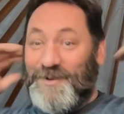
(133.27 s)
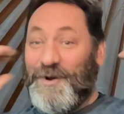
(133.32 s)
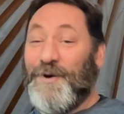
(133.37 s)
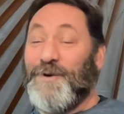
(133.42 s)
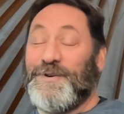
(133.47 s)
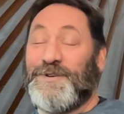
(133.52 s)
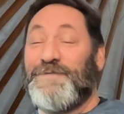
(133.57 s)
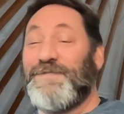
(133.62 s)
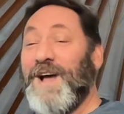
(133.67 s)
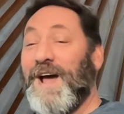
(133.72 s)

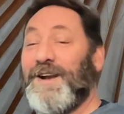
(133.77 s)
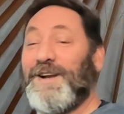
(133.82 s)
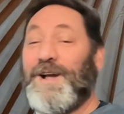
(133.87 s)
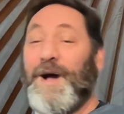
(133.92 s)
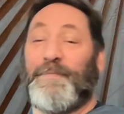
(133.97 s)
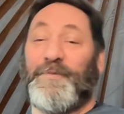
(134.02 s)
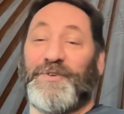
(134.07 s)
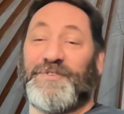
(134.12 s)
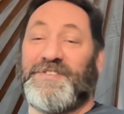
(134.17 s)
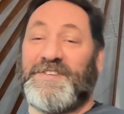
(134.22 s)
you've got a
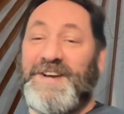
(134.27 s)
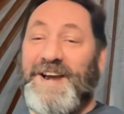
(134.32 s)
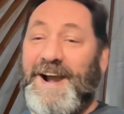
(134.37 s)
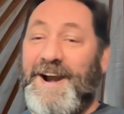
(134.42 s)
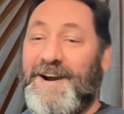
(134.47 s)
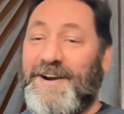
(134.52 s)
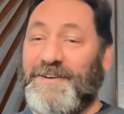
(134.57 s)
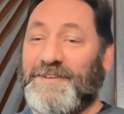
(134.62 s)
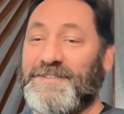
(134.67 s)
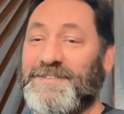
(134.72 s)
couple
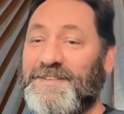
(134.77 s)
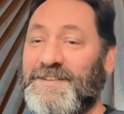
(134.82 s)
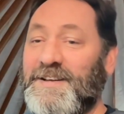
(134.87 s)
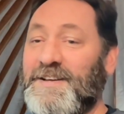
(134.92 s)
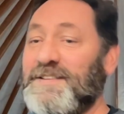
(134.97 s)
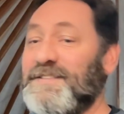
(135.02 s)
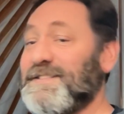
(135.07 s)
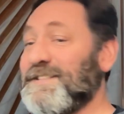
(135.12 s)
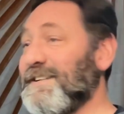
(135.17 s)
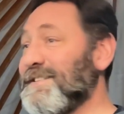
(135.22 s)
scenarios.
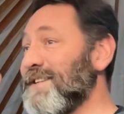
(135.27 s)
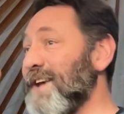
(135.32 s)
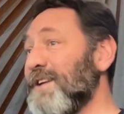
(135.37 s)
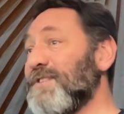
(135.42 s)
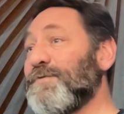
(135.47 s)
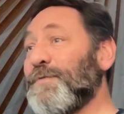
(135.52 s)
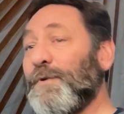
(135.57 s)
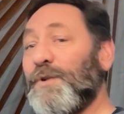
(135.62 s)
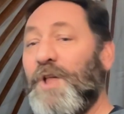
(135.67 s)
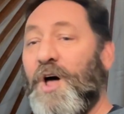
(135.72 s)

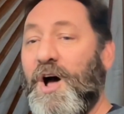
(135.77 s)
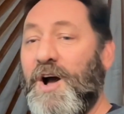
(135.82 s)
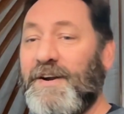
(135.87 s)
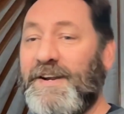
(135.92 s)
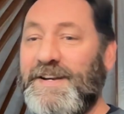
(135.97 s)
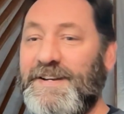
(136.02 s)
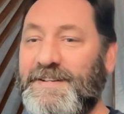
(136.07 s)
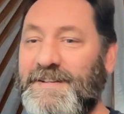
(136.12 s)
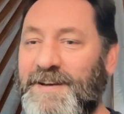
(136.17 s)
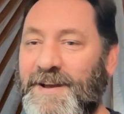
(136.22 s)
Successful
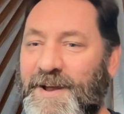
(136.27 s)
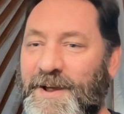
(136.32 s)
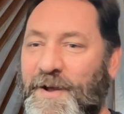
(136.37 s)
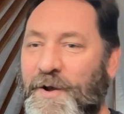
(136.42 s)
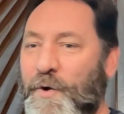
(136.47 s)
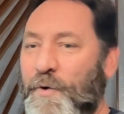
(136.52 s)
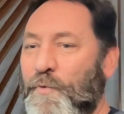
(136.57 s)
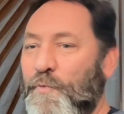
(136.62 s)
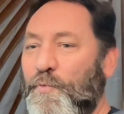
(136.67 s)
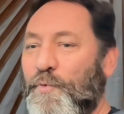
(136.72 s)
login
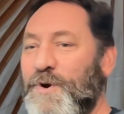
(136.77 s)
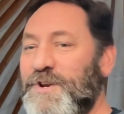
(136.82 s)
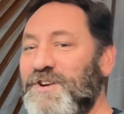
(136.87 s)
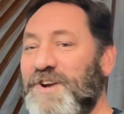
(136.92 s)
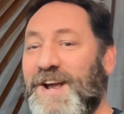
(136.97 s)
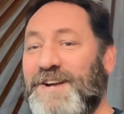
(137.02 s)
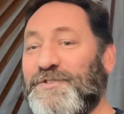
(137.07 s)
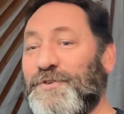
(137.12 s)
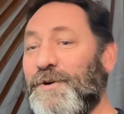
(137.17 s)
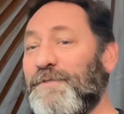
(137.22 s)
when
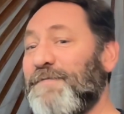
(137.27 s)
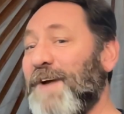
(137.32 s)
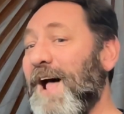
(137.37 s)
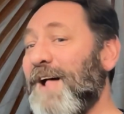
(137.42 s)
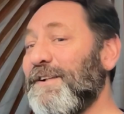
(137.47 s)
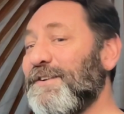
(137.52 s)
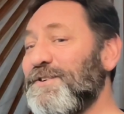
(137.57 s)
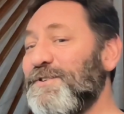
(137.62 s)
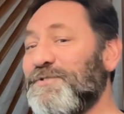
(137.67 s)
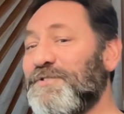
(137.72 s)
you enter a
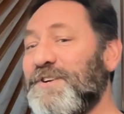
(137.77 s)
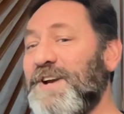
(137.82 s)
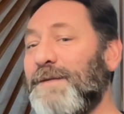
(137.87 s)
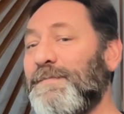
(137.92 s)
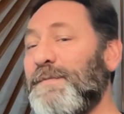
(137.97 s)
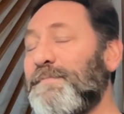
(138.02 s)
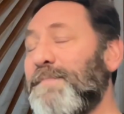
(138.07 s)
valid username and